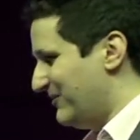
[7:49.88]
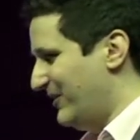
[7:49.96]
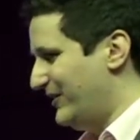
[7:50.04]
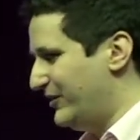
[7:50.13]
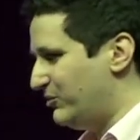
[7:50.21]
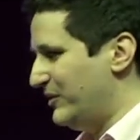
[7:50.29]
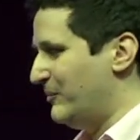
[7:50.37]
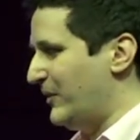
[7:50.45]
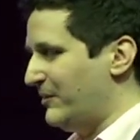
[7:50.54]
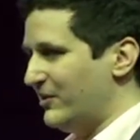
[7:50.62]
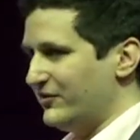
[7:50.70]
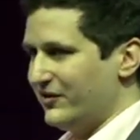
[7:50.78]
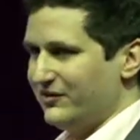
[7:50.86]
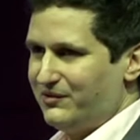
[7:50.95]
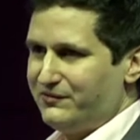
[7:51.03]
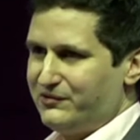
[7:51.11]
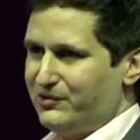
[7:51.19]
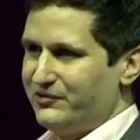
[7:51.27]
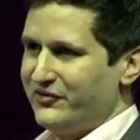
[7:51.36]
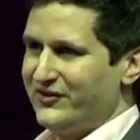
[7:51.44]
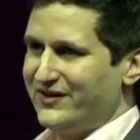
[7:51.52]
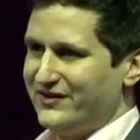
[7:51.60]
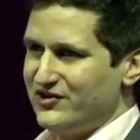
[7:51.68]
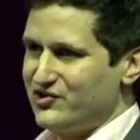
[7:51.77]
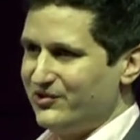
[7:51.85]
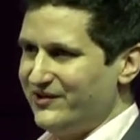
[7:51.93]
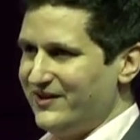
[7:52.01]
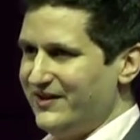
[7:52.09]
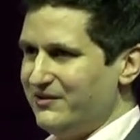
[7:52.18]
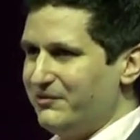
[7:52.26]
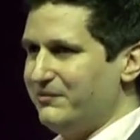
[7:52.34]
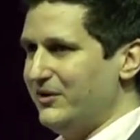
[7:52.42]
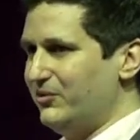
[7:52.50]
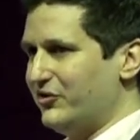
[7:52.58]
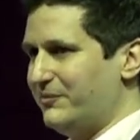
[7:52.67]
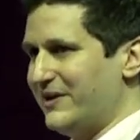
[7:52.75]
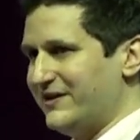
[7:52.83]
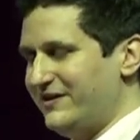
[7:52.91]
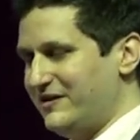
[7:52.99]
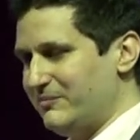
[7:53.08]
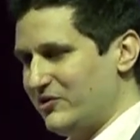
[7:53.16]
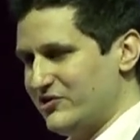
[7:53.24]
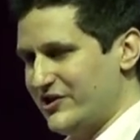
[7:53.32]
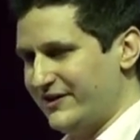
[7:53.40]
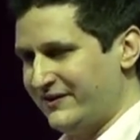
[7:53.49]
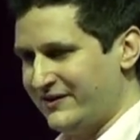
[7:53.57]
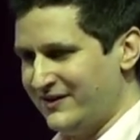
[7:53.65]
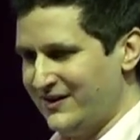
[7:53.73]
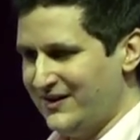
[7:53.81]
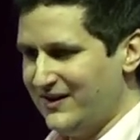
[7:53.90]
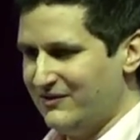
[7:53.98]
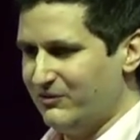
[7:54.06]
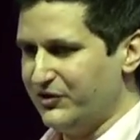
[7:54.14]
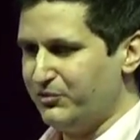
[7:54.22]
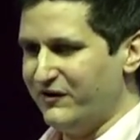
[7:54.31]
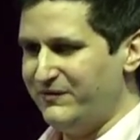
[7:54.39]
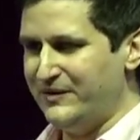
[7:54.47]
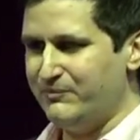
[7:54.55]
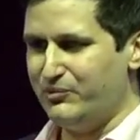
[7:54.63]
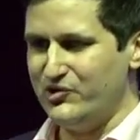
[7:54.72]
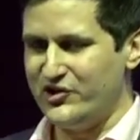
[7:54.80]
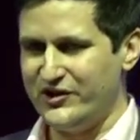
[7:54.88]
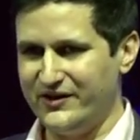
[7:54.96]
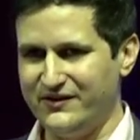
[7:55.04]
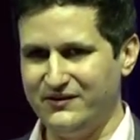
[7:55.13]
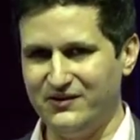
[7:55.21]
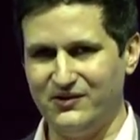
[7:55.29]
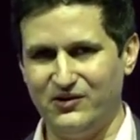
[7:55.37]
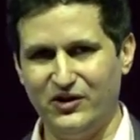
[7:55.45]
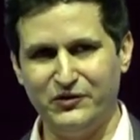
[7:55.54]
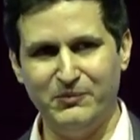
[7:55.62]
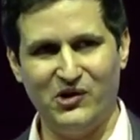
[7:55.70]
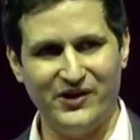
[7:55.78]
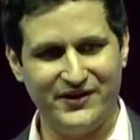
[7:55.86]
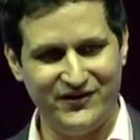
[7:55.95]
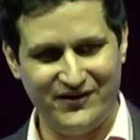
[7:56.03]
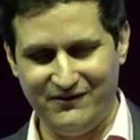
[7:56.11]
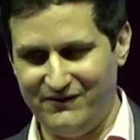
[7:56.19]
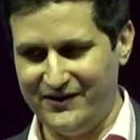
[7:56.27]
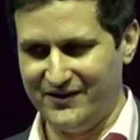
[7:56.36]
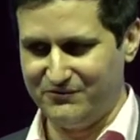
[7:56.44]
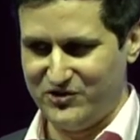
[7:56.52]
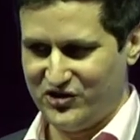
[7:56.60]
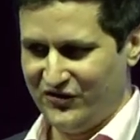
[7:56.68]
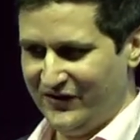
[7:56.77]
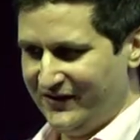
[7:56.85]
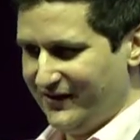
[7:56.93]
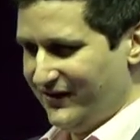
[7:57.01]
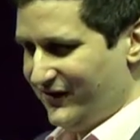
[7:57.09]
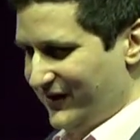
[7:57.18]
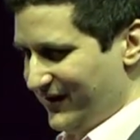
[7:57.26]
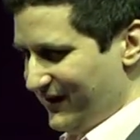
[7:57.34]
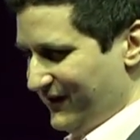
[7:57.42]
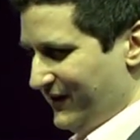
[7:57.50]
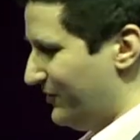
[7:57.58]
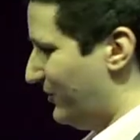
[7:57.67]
we need to implement. So of course, traditionally, we will do some R&D projects. What we have been pushing a lot more aggressively, and which is interesting, is in